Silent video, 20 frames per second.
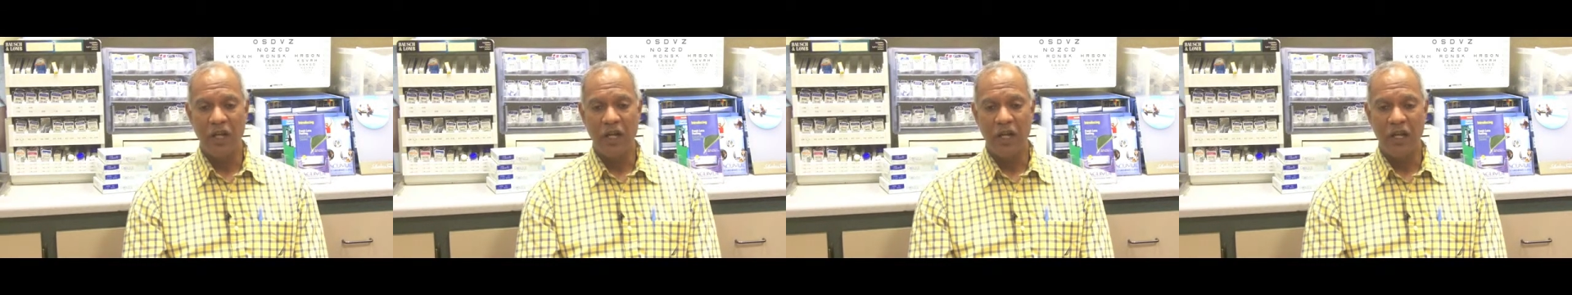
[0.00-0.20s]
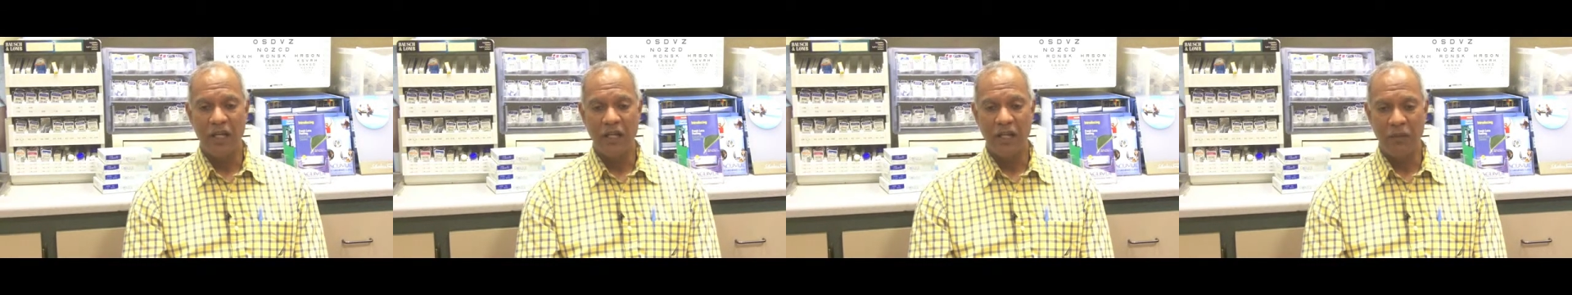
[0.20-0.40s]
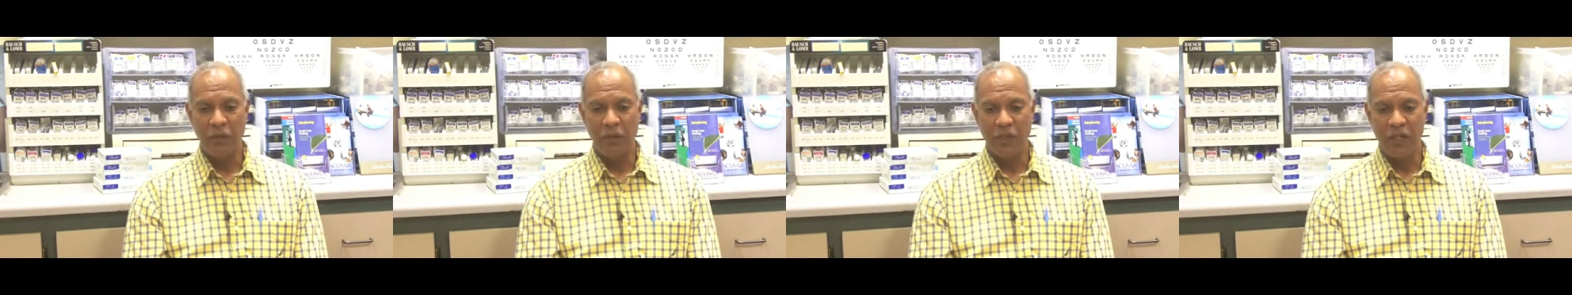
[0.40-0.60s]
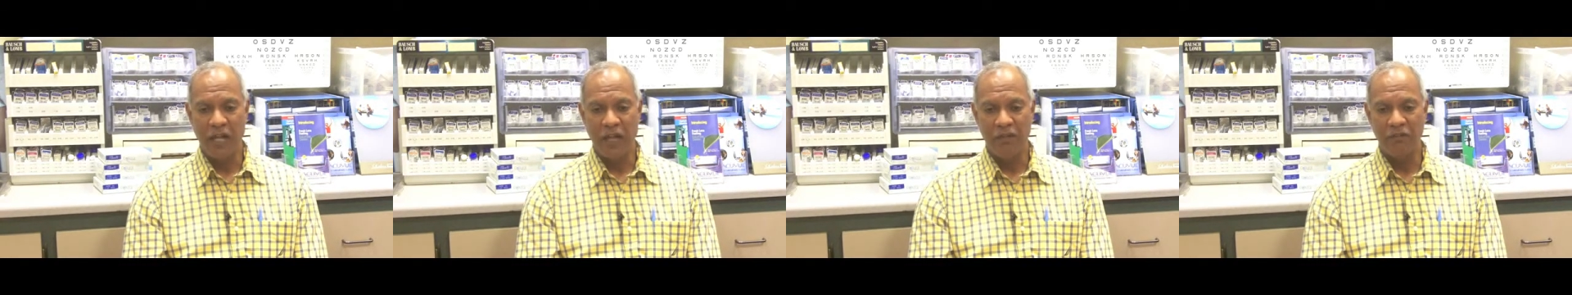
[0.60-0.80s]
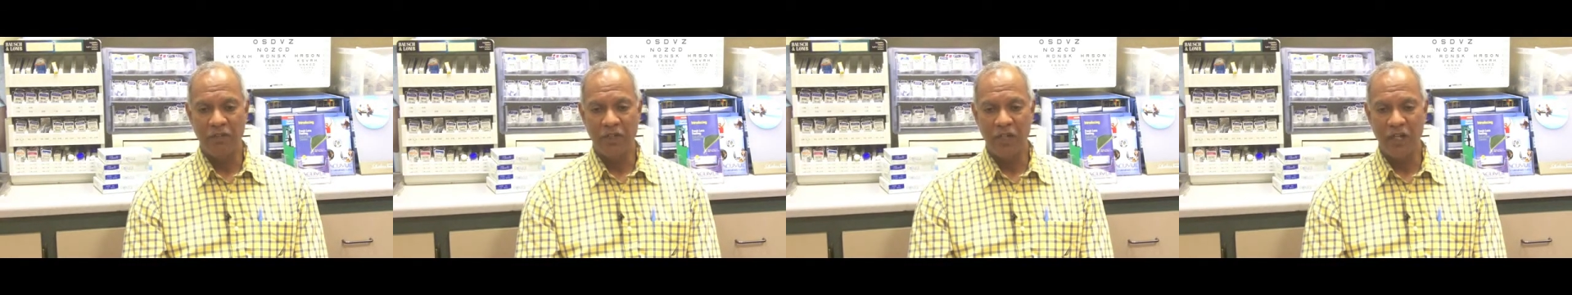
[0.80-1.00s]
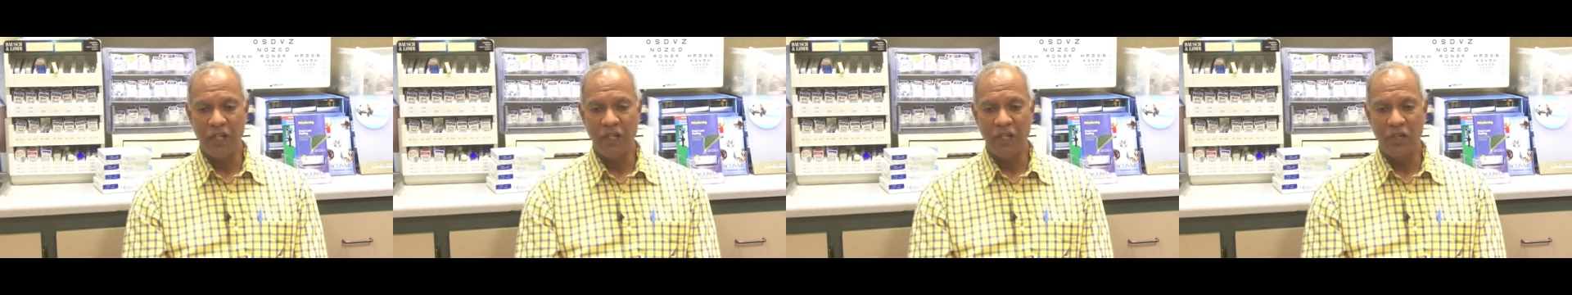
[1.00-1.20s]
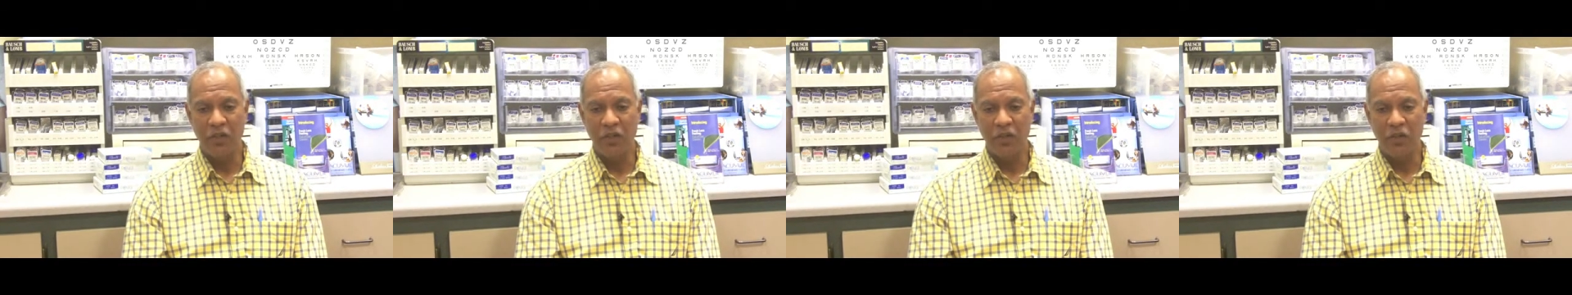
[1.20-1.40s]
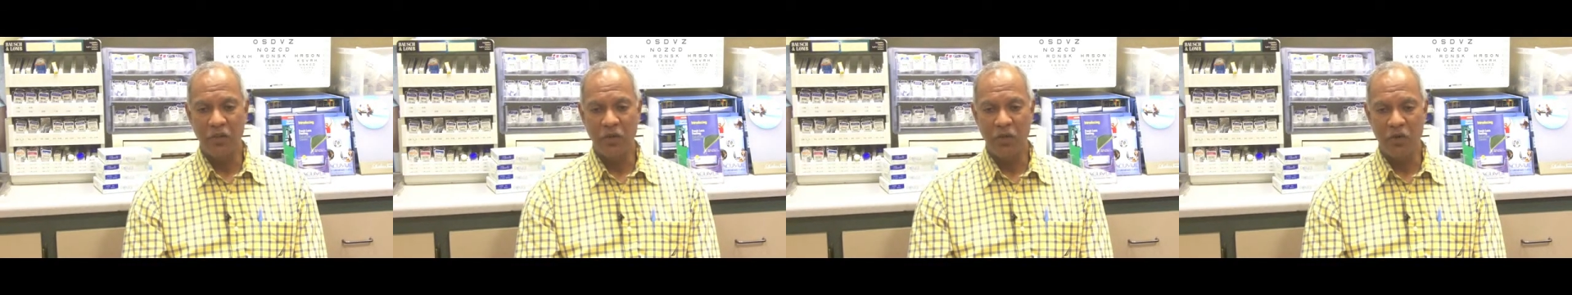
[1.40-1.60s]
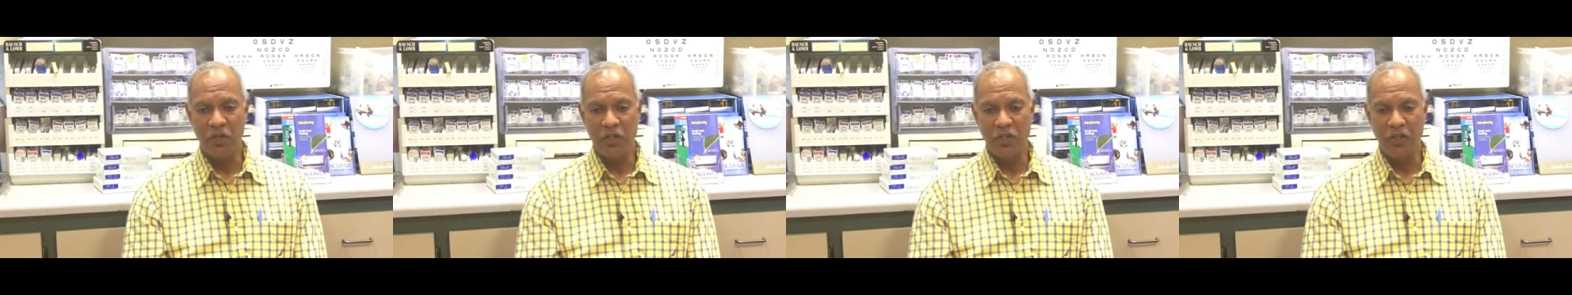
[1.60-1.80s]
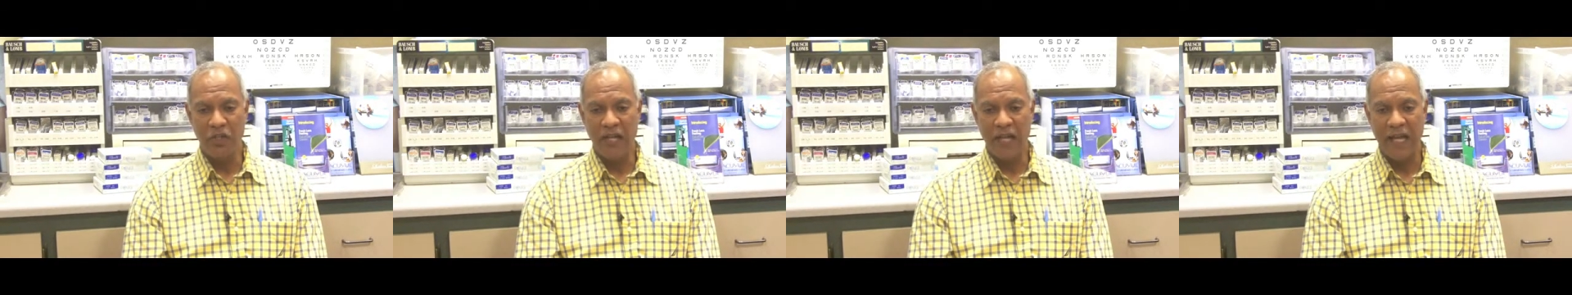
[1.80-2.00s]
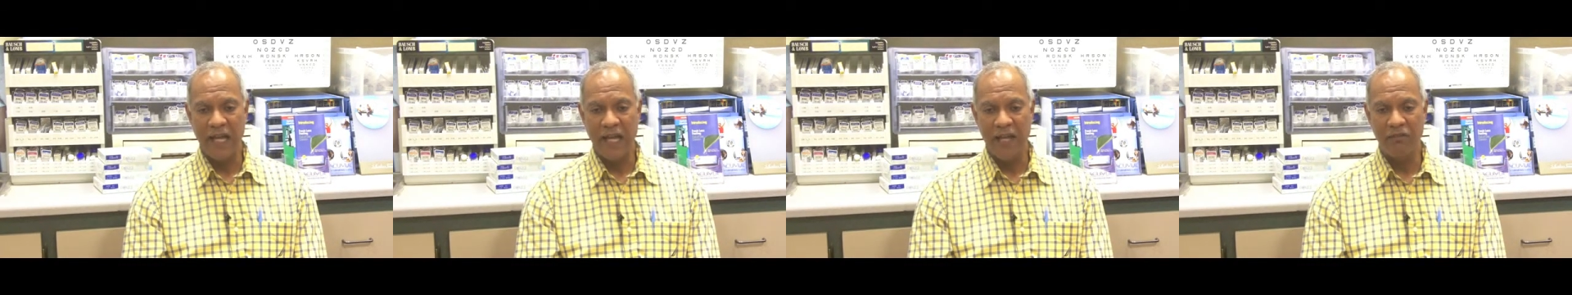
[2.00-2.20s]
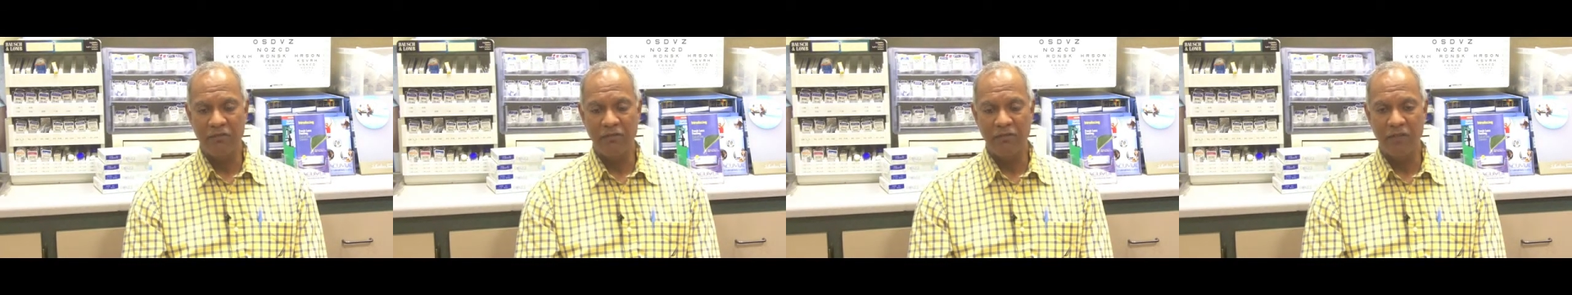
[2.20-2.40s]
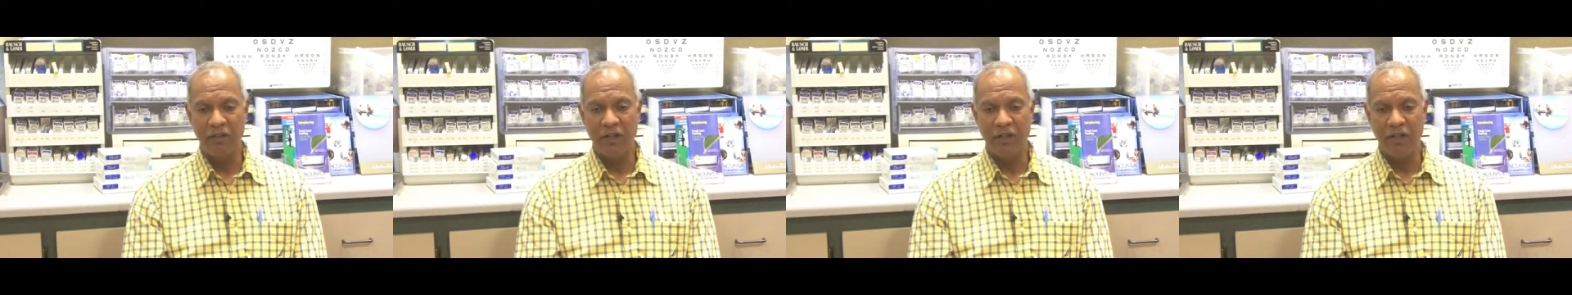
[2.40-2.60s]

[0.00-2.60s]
and when you have cutting, you're always going to have